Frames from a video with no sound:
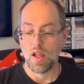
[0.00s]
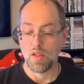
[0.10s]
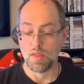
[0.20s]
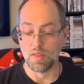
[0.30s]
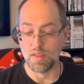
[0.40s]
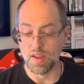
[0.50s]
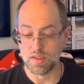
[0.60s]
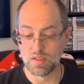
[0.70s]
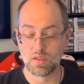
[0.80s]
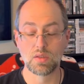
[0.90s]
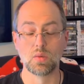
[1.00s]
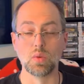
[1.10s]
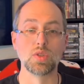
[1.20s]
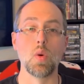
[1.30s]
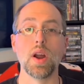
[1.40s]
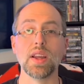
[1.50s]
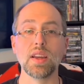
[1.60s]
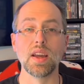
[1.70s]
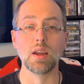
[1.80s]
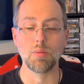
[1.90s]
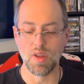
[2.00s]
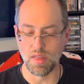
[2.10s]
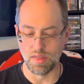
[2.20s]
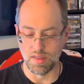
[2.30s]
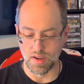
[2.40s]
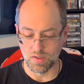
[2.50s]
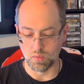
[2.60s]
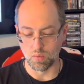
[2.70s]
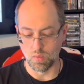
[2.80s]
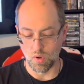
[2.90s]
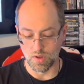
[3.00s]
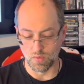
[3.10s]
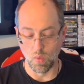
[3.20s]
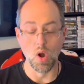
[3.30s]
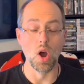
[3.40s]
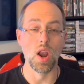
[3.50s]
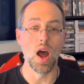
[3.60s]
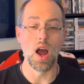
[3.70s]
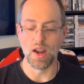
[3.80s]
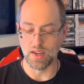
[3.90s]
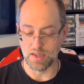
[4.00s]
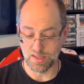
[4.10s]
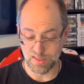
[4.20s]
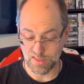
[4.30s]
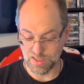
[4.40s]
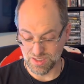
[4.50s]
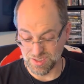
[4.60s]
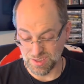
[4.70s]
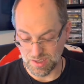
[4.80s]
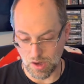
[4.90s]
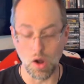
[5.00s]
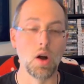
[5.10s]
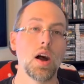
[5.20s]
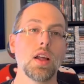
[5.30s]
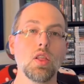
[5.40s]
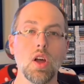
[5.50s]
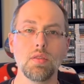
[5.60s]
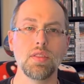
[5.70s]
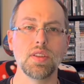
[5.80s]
This was quite a game. This was one I loved this